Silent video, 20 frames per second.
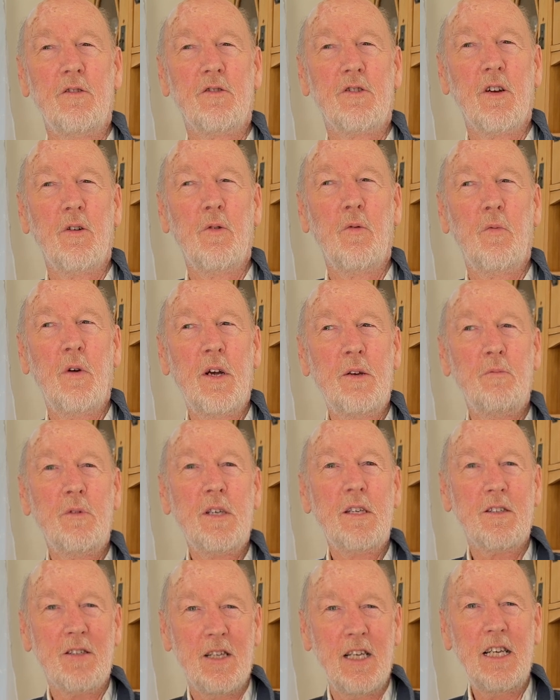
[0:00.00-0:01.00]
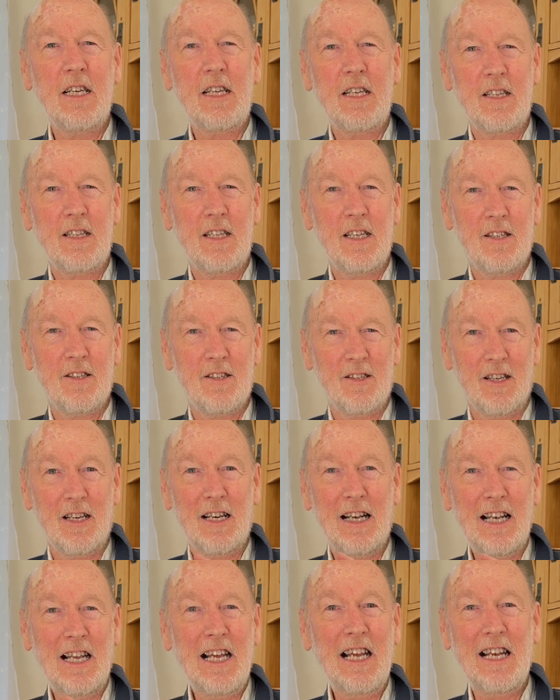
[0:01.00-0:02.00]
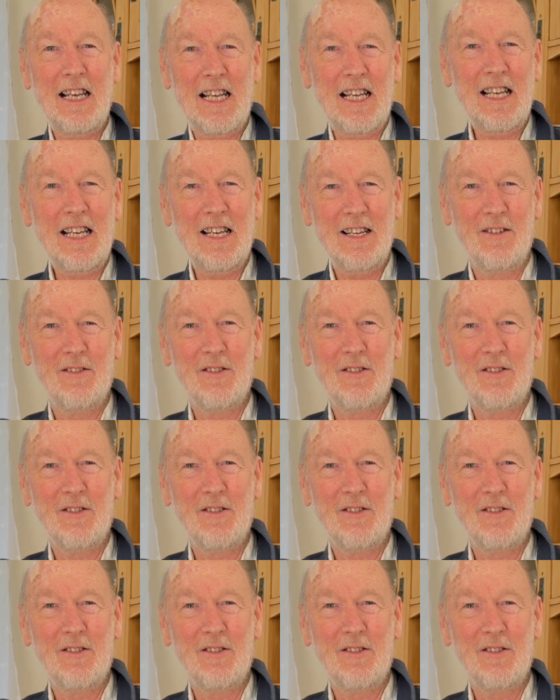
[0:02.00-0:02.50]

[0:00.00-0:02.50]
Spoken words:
so when we see this clearly